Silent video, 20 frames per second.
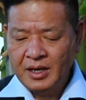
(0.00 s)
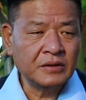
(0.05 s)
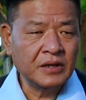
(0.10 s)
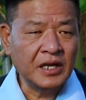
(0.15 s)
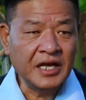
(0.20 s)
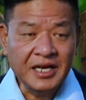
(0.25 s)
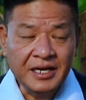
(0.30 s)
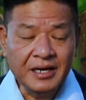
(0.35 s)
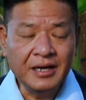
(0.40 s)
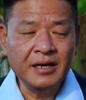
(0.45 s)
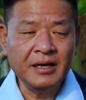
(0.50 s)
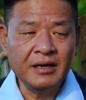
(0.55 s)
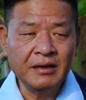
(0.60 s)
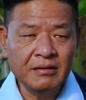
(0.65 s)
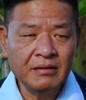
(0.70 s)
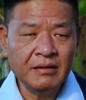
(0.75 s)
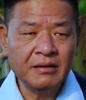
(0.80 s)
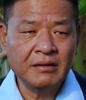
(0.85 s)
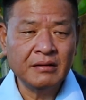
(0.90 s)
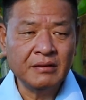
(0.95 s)

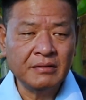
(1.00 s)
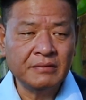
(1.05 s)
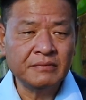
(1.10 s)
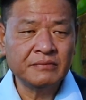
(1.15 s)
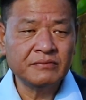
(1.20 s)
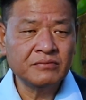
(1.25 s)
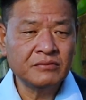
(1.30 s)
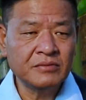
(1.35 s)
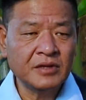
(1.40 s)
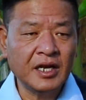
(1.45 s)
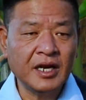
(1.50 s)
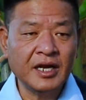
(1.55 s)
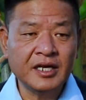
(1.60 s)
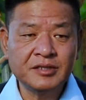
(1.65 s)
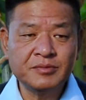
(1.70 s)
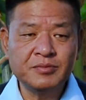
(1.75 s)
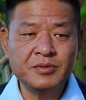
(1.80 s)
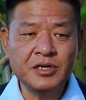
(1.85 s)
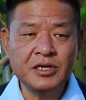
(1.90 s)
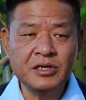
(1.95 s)
Lately, there
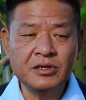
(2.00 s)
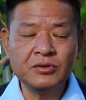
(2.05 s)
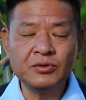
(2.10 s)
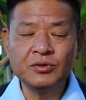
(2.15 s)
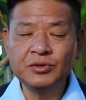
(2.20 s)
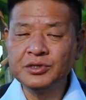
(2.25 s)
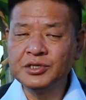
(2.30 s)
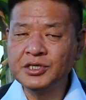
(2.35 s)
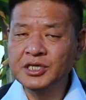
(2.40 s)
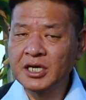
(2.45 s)
has been good